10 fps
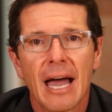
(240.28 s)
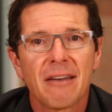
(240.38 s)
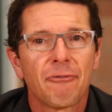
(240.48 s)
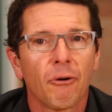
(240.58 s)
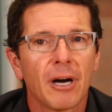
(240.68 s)

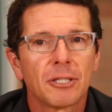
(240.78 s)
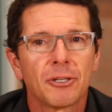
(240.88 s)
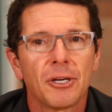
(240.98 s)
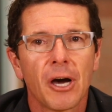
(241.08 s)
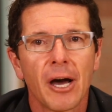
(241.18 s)
and
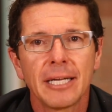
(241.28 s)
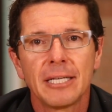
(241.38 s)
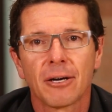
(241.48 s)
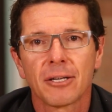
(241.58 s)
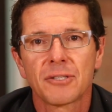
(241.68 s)

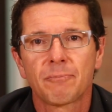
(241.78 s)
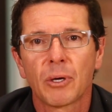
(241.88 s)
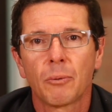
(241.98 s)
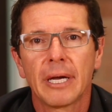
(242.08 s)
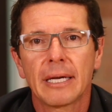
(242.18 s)
$490
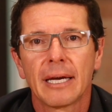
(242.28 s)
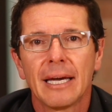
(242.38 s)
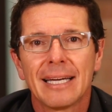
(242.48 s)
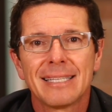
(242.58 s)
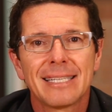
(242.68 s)
per week
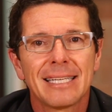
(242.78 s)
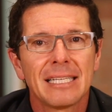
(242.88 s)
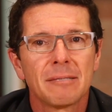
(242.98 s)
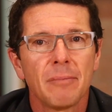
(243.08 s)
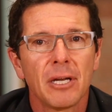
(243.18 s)
in
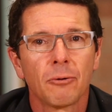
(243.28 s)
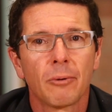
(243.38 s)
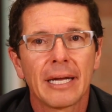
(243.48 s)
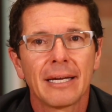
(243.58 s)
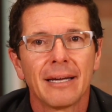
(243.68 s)
Sydney's middle
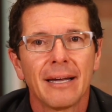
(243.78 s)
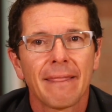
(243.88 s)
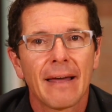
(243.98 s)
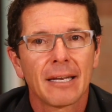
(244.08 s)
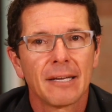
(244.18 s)
ring,
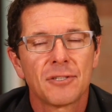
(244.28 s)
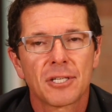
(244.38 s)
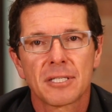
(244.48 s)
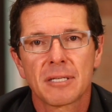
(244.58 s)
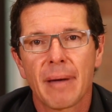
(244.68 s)
that leaves
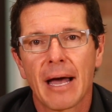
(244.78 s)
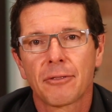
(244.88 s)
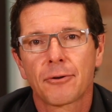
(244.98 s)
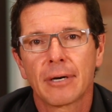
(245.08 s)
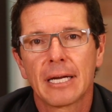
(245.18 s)
just
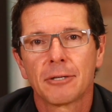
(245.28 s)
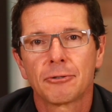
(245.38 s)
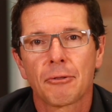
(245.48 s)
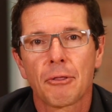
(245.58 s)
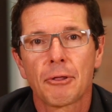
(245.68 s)
about
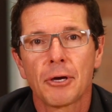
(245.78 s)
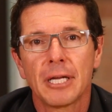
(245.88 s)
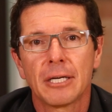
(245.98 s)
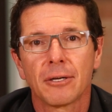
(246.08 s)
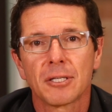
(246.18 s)

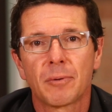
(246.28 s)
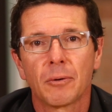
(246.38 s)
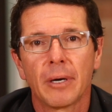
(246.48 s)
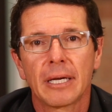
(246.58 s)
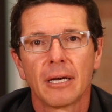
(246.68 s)
$330 per
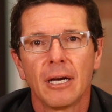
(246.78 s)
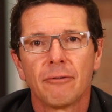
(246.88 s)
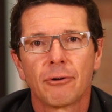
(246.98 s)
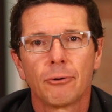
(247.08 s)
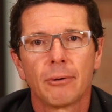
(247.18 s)
week
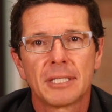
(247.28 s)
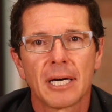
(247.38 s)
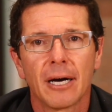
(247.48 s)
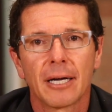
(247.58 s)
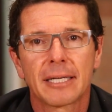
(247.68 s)
for a
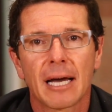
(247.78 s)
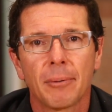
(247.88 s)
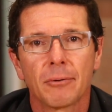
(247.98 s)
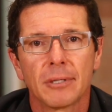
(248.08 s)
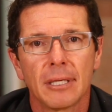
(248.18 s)
retired
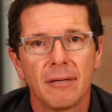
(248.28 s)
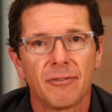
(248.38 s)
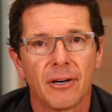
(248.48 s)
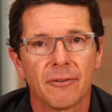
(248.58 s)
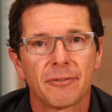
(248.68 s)
couple to live
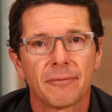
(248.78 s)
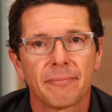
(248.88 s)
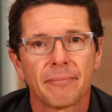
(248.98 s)
off.